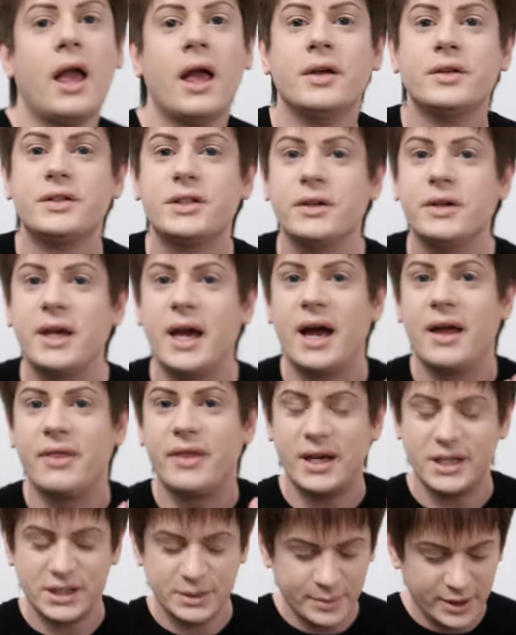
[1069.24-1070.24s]
So yeah,
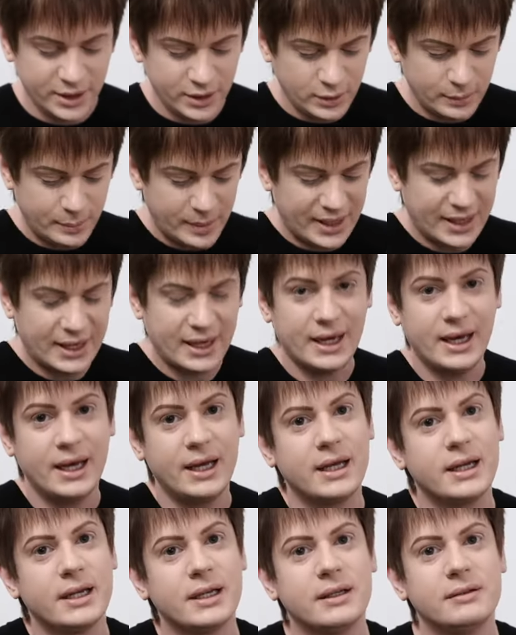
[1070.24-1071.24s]
that's my new
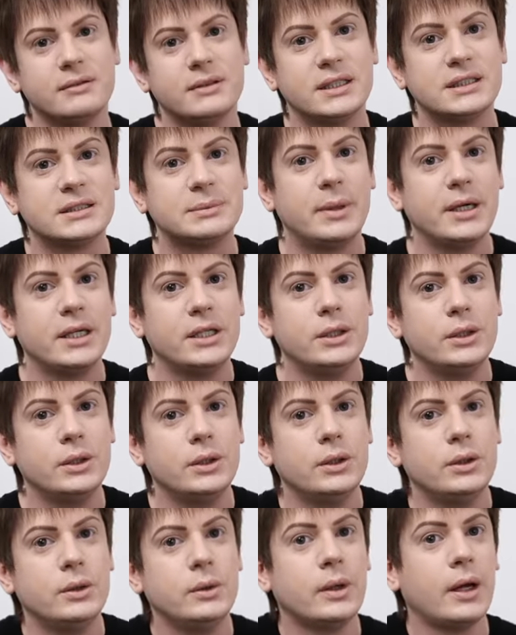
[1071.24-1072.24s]
bag, and that's my
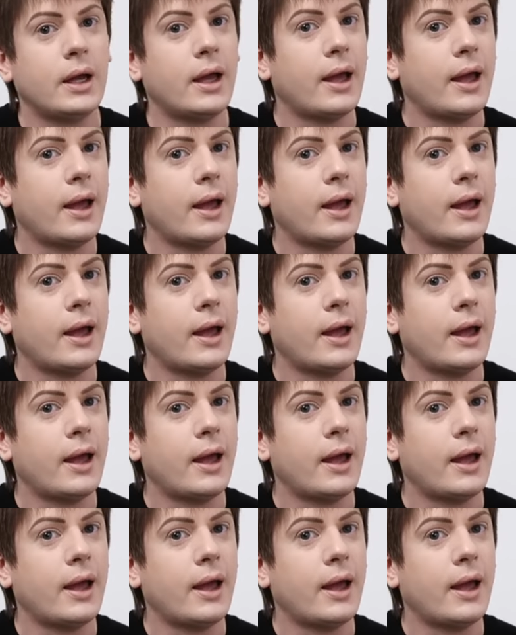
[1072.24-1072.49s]
new